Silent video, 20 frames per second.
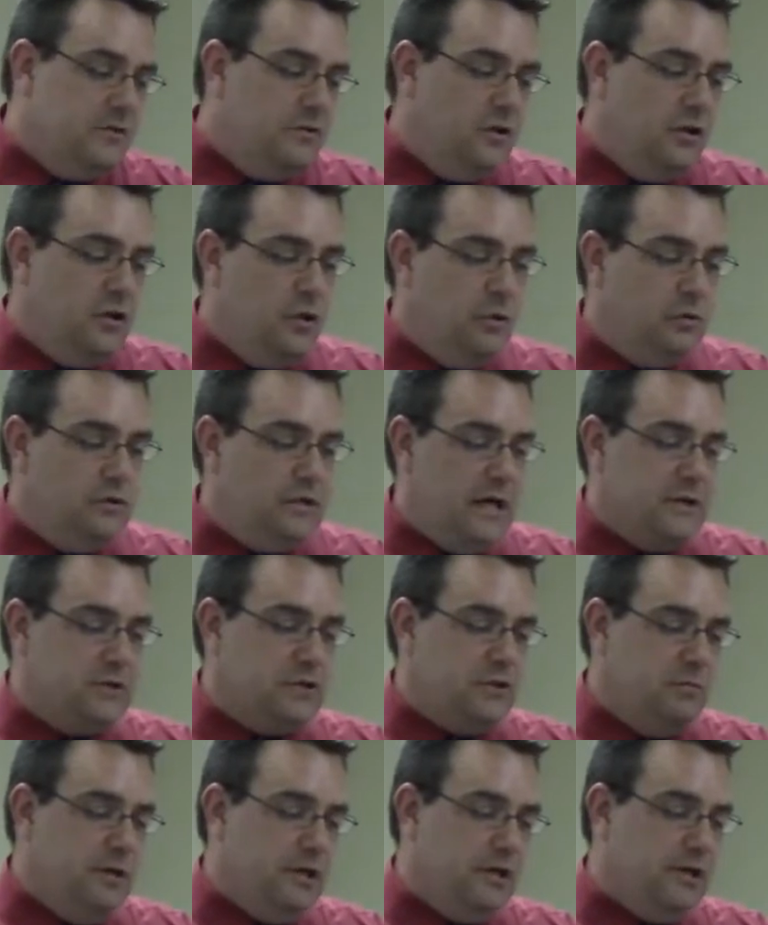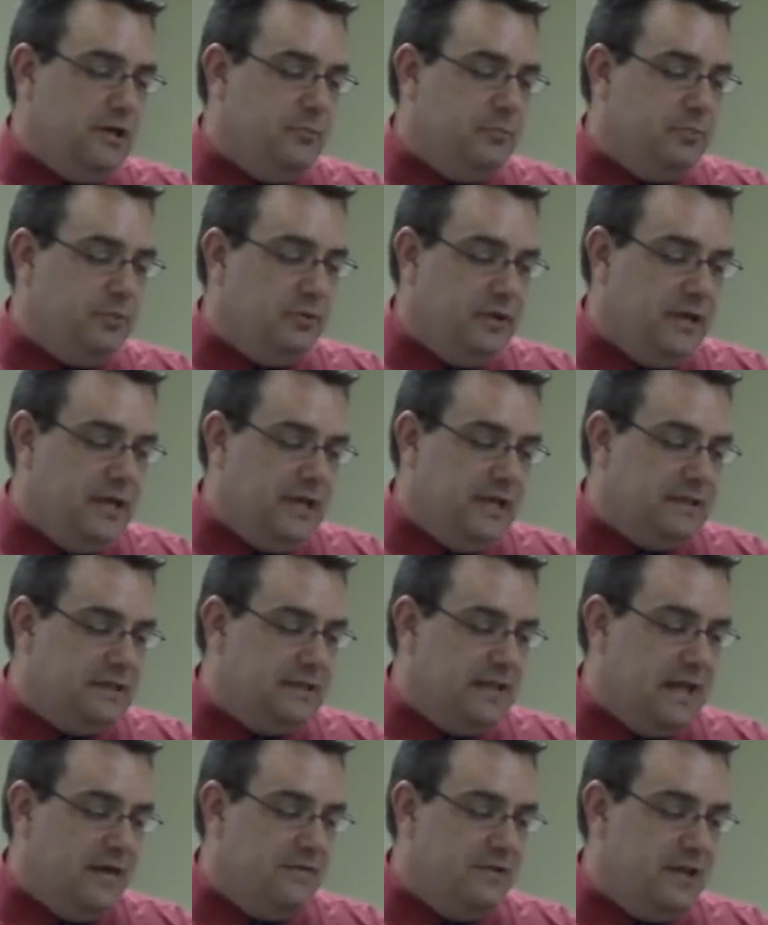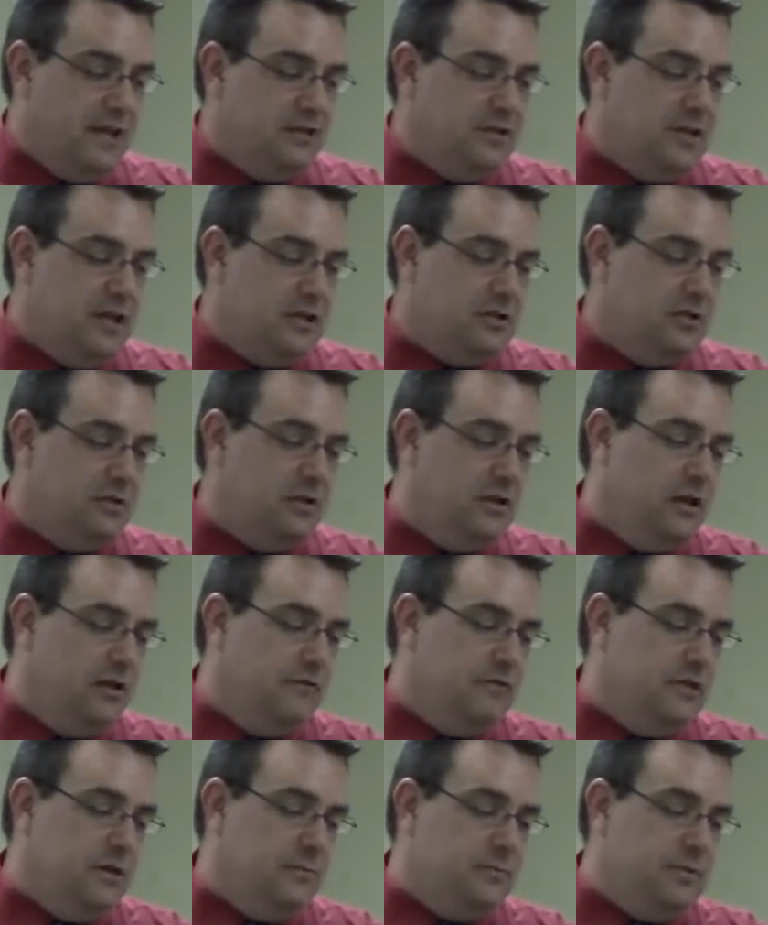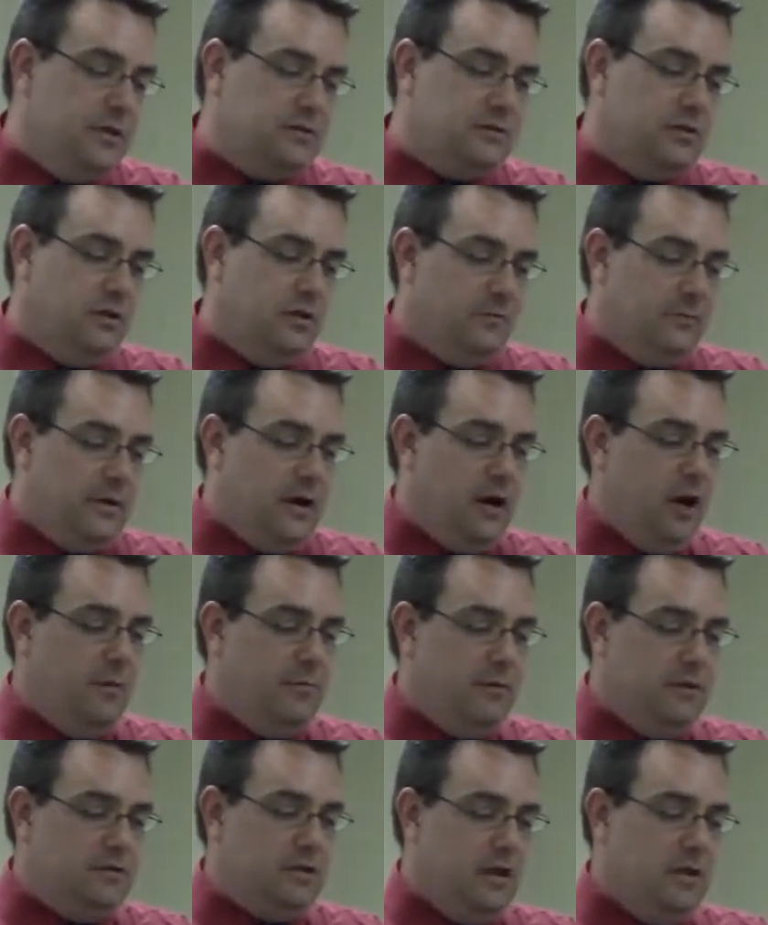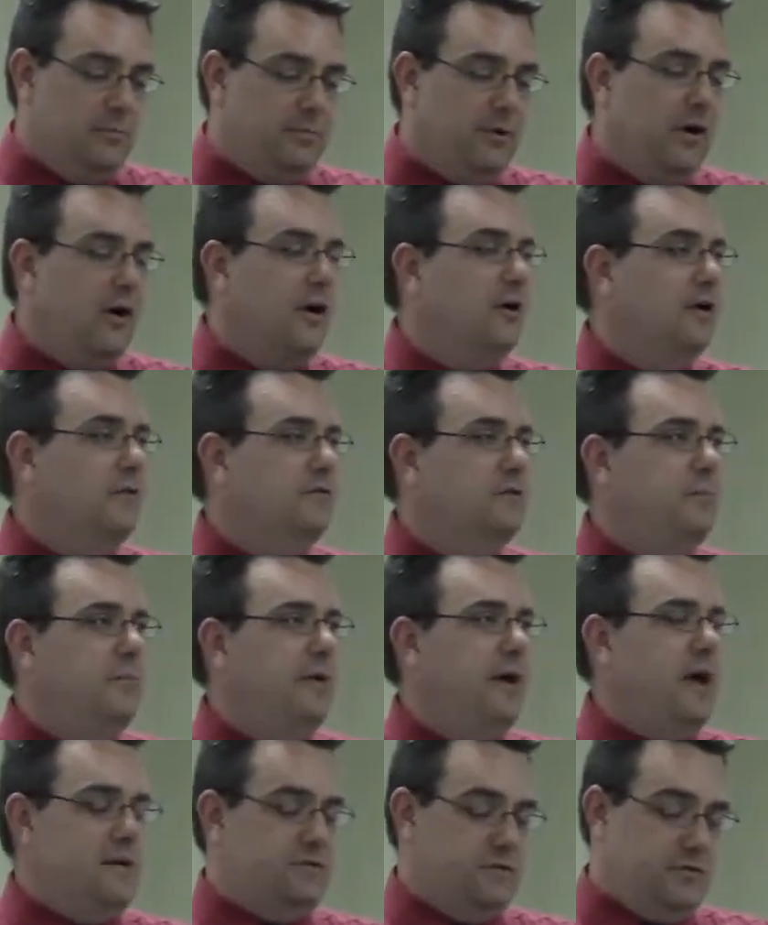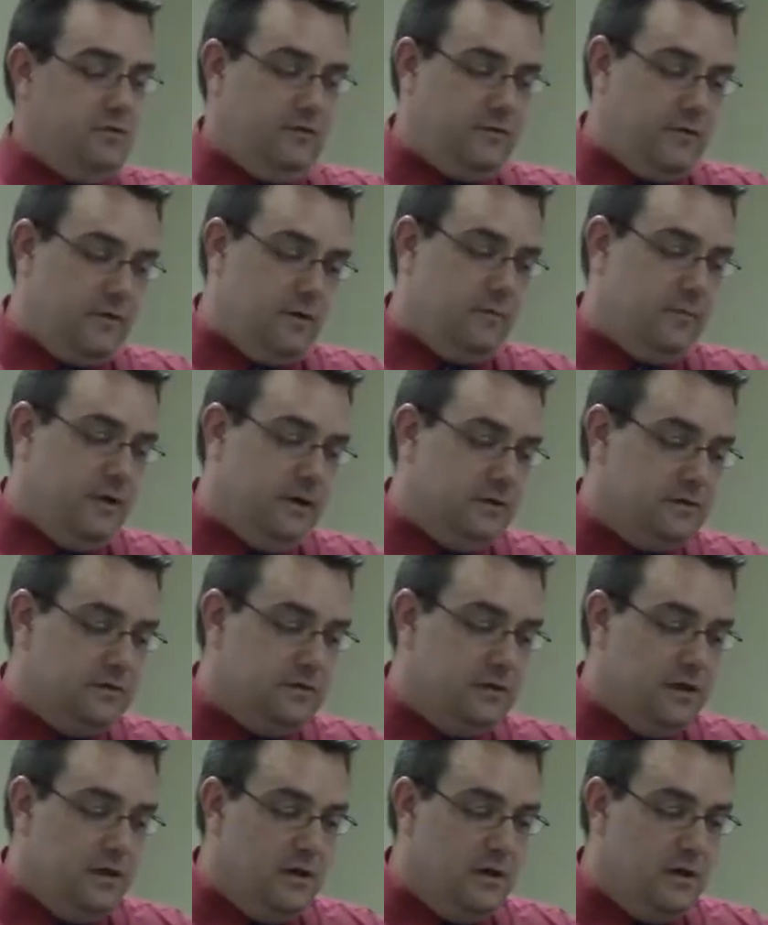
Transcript: the New Testament complete, and the addition of the Epistle of Barnabas and part of the Pastor of Hermas